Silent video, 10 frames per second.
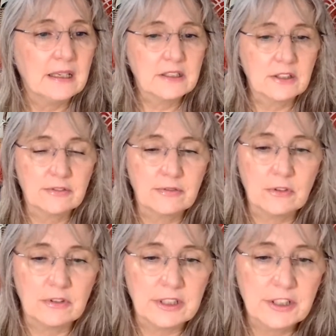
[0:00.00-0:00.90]

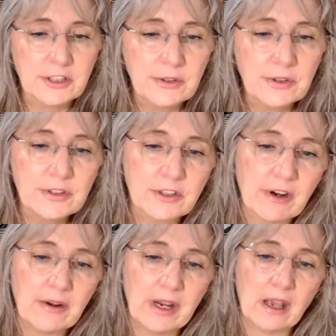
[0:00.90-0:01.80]
Sephora, do you use a
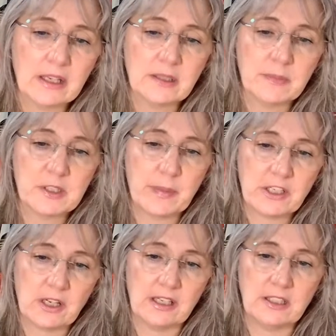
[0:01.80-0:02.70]
grounding item, a
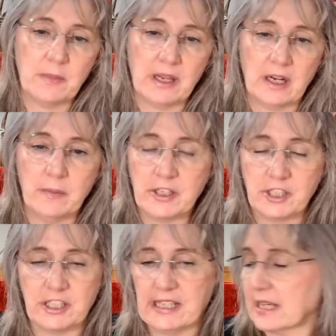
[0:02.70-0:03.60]
special item like an
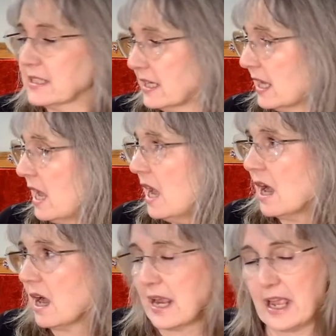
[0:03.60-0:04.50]
emergency exit?
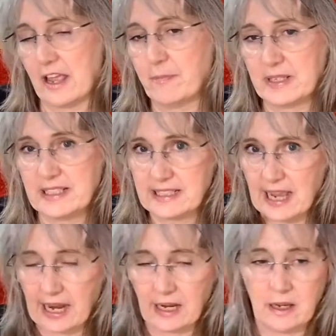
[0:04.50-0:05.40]
I have my
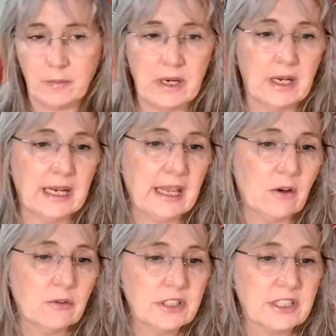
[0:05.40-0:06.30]
stang, and we're going to
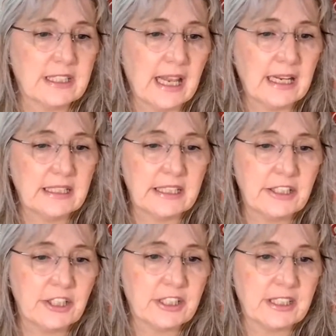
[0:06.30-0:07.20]
get on to stangs
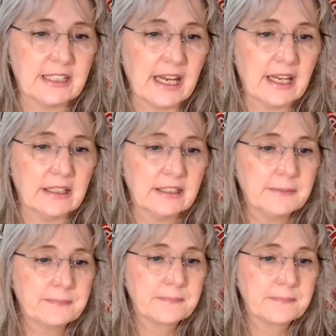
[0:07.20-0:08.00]
in just a second.